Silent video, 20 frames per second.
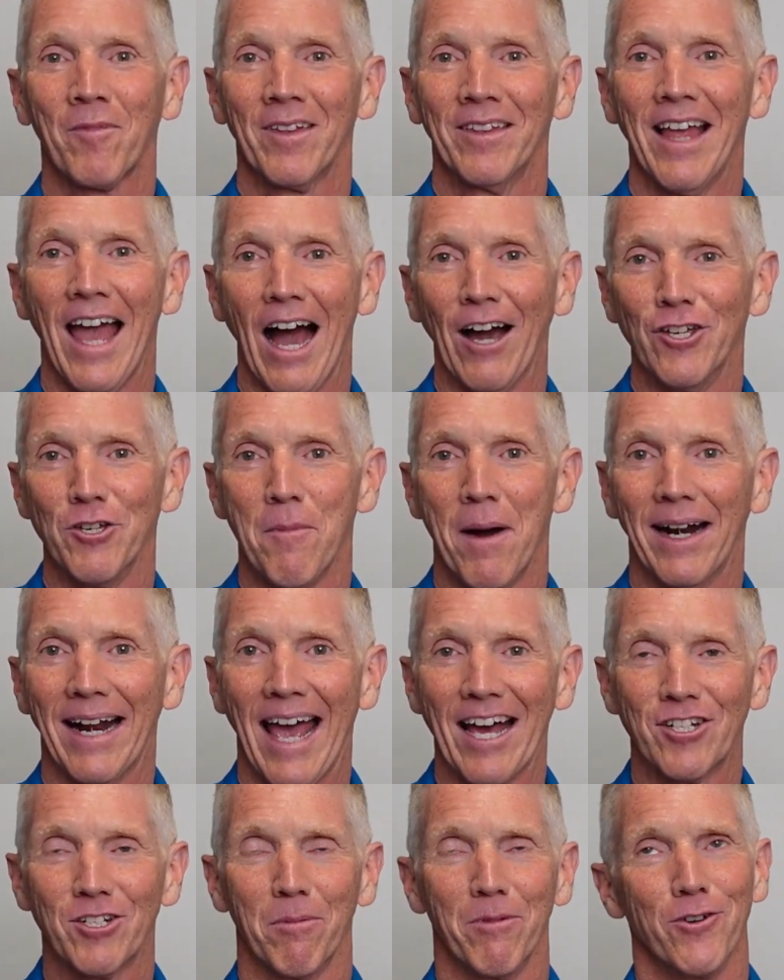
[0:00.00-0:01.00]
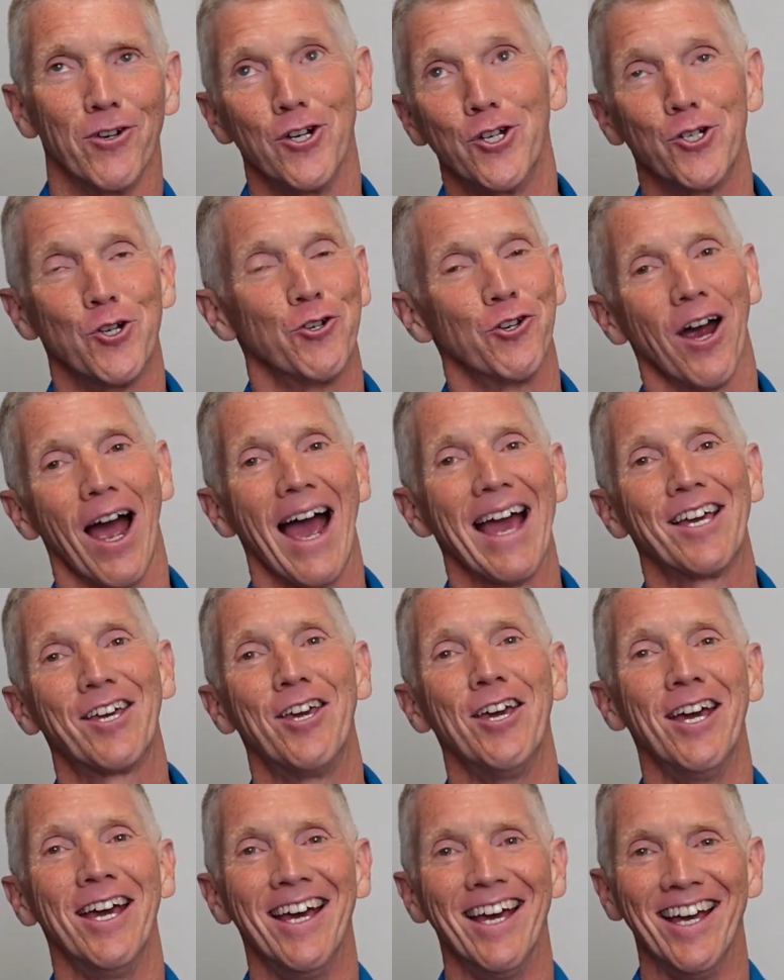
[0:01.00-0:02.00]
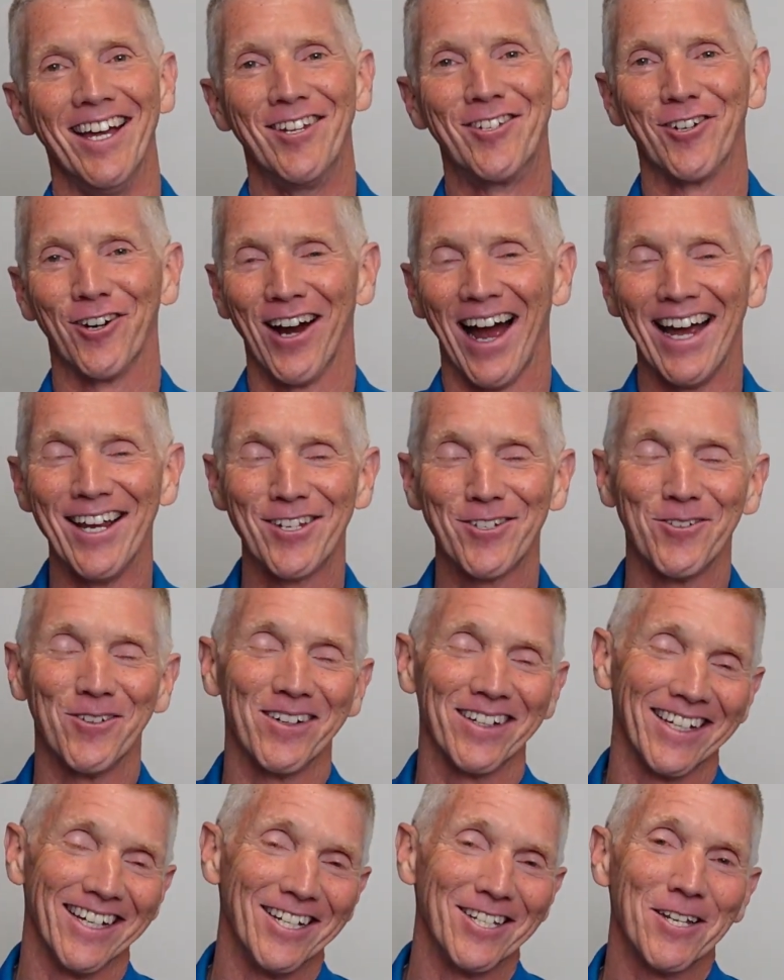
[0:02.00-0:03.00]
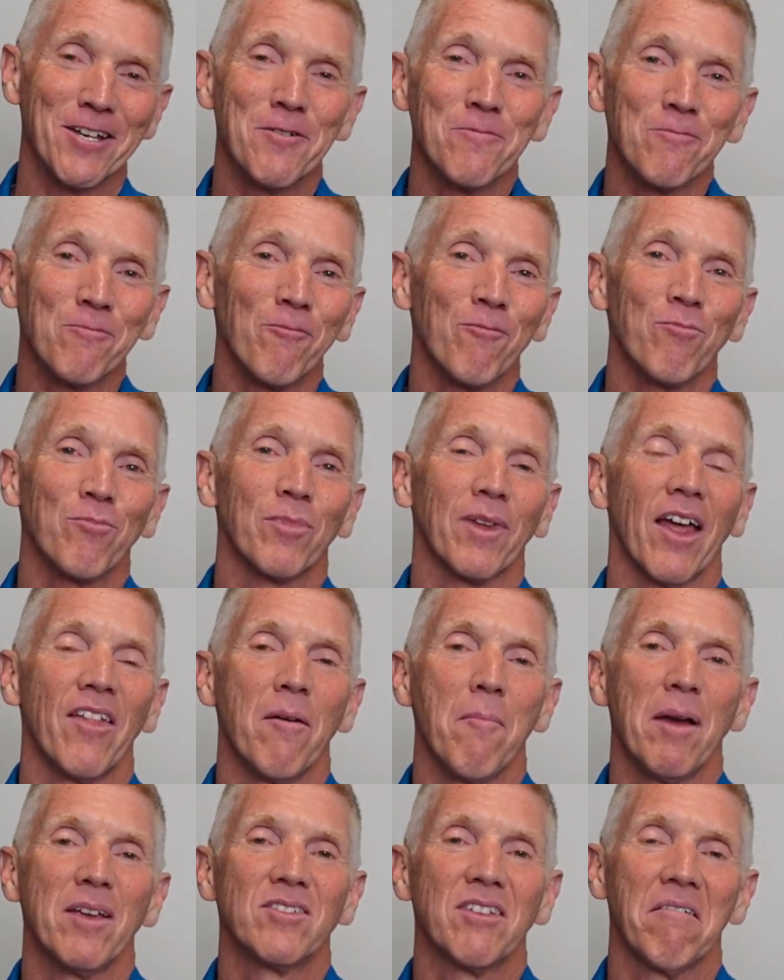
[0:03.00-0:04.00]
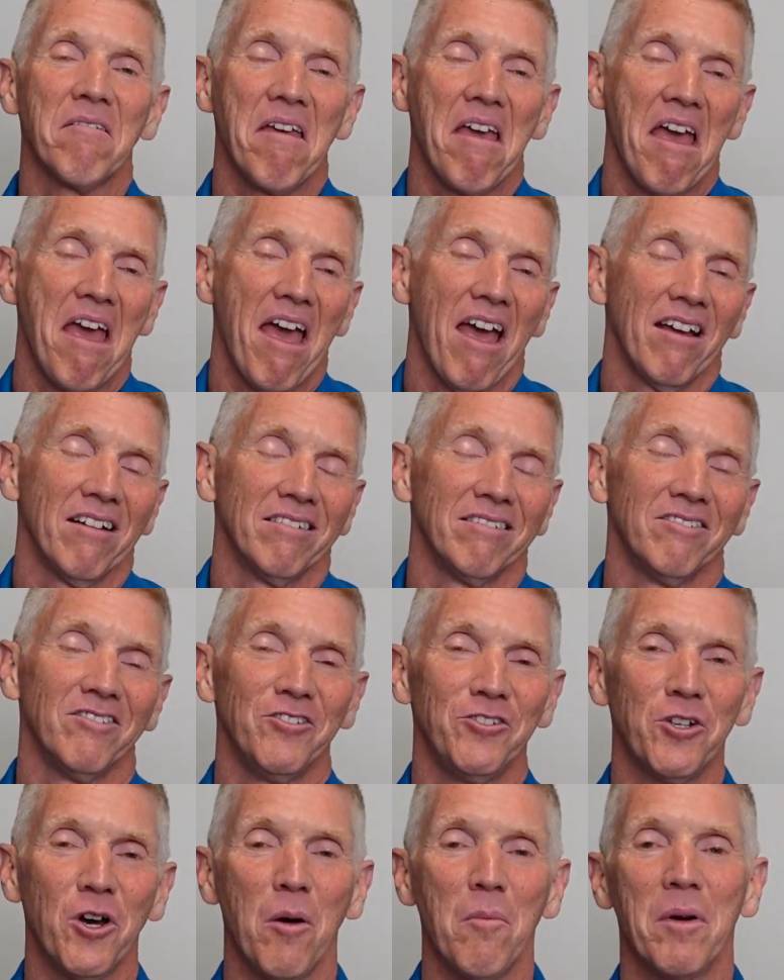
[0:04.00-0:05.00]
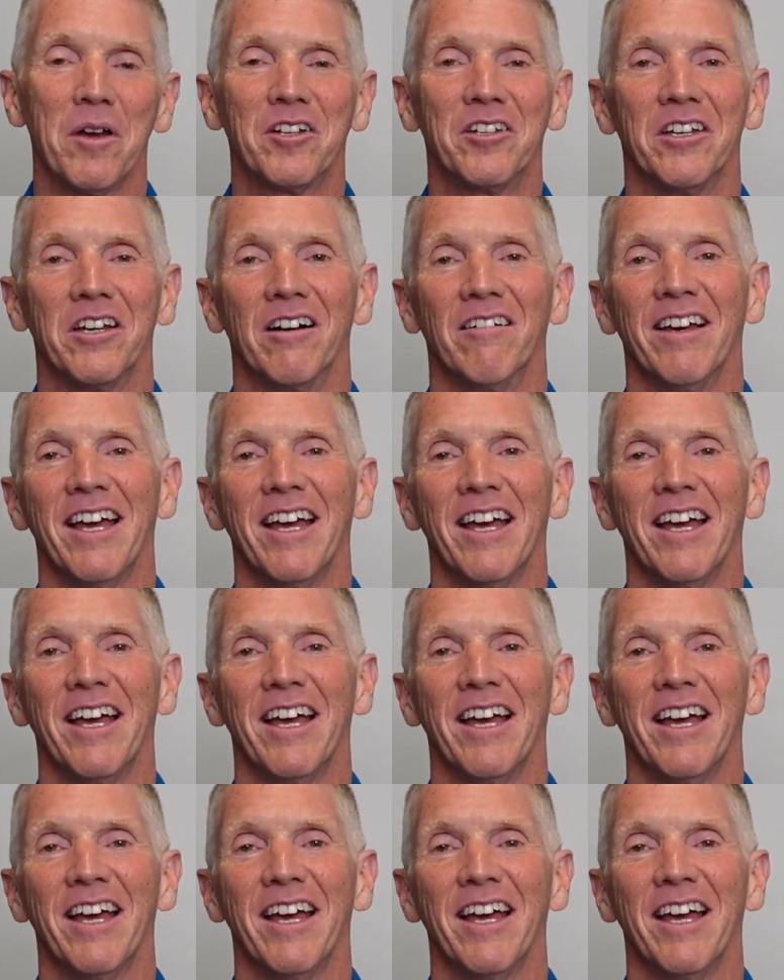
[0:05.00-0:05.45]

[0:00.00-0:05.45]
Now, you might ask some of your junior high kids or high school kids, and they may say, yeah, no big deal.